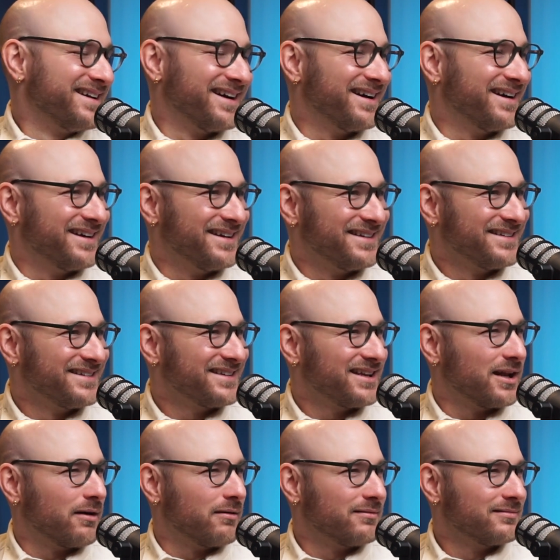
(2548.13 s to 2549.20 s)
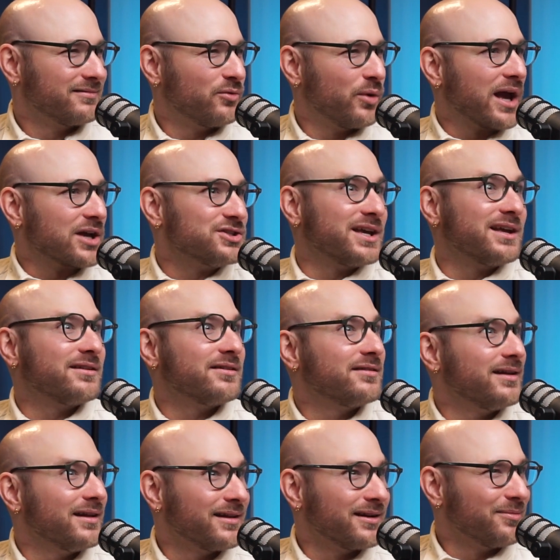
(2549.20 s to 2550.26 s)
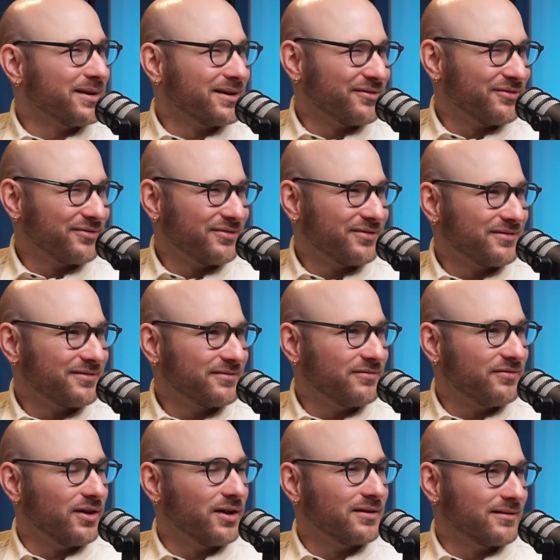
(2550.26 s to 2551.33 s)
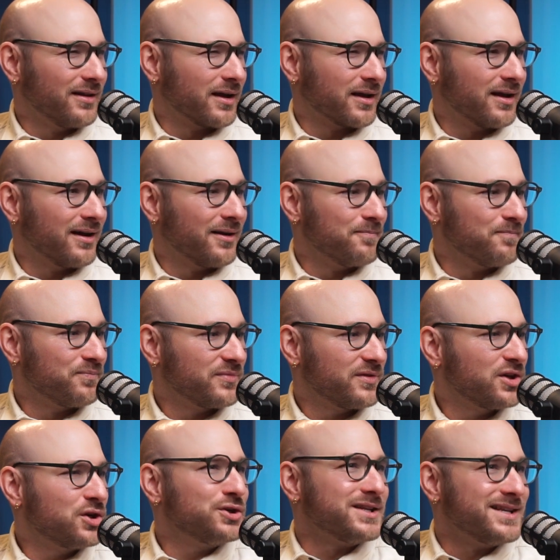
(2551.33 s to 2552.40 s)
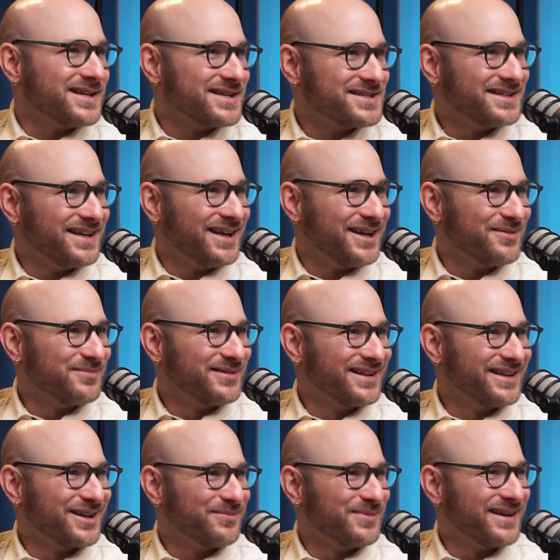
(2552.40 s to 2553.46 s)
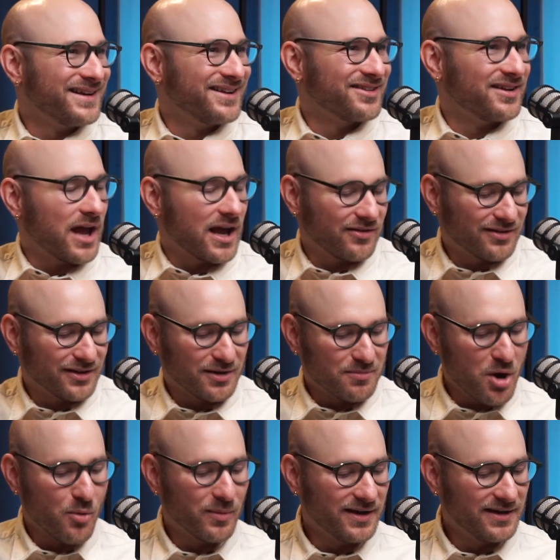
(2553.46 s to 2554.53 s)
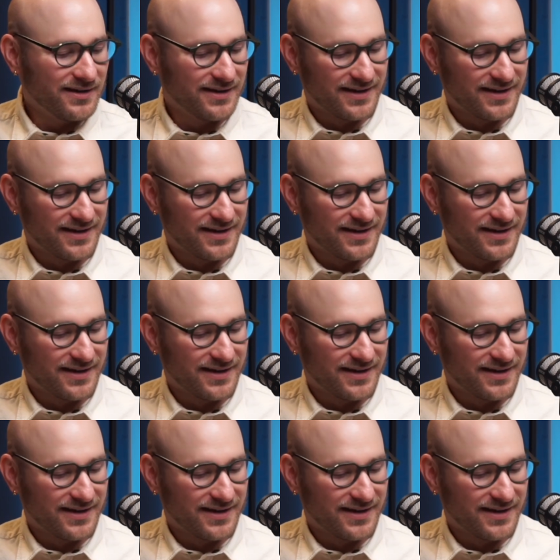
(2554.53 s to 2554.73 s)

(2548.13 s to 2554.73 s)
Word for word: uh, you know, we actually get to see a little bit of like um, the goodness in him a little bit, and it's a nice little moment.